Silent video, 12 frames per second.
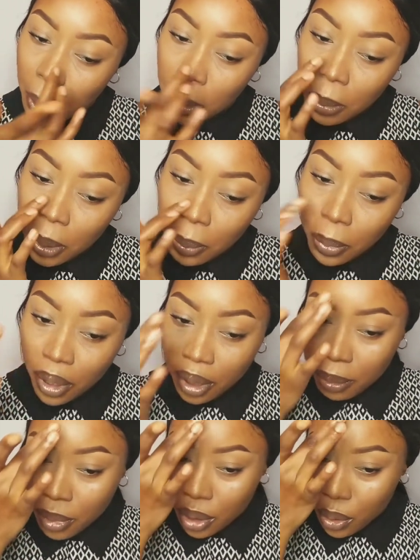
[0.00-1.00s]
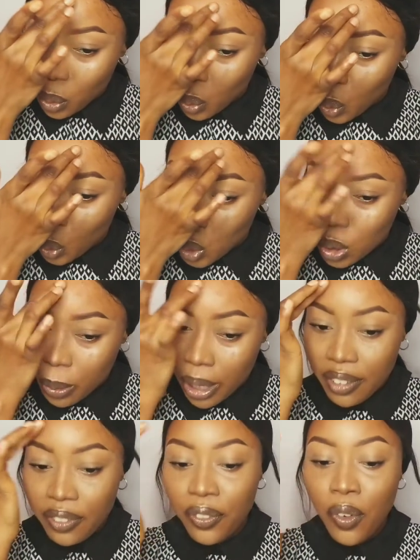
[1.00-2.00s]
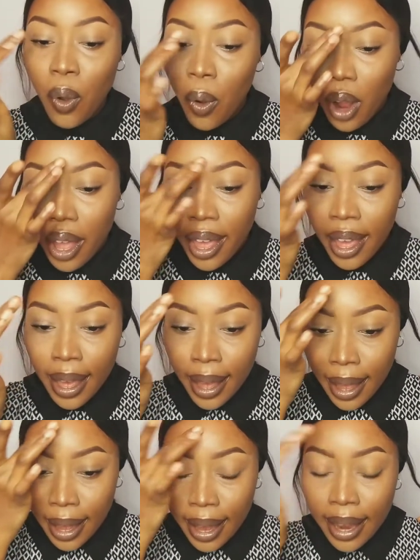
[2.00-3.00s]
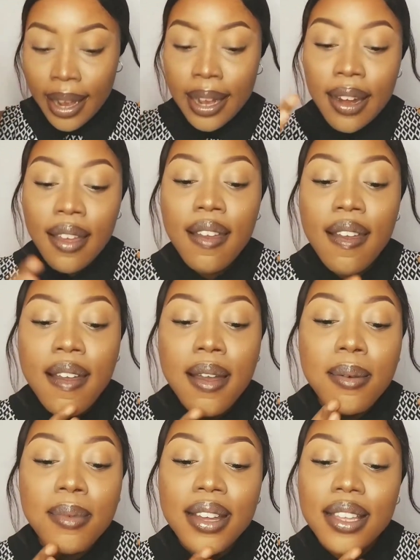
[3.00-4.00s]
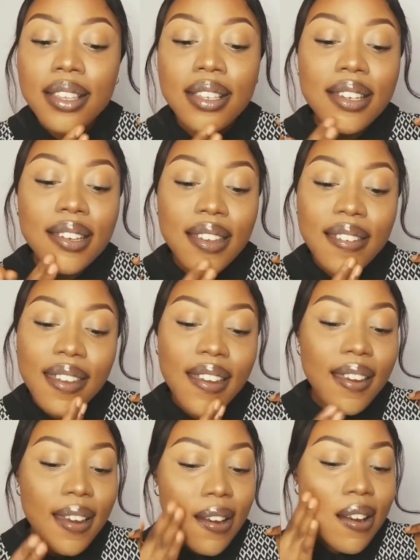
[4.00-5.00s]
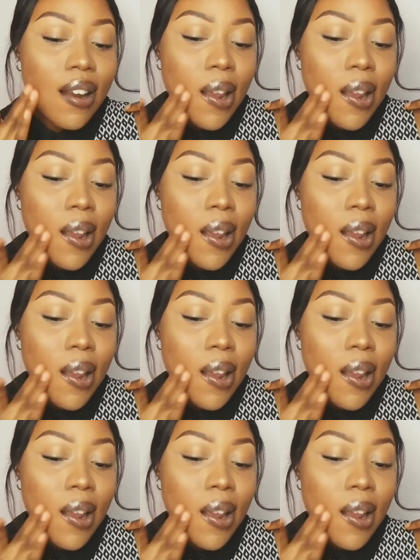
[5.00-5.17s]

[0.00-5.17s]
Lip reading: Let me prime my nose, my forehead, my chin.